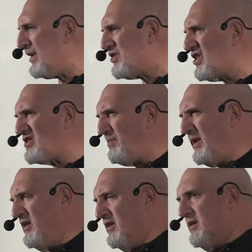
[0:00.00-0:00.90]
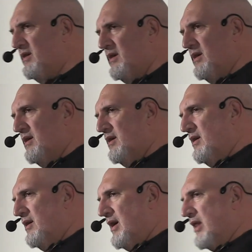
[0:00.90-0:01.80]
but it's just opinion.
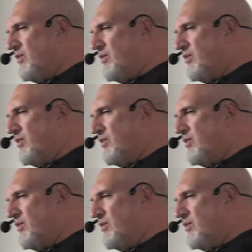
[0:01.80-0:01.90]
And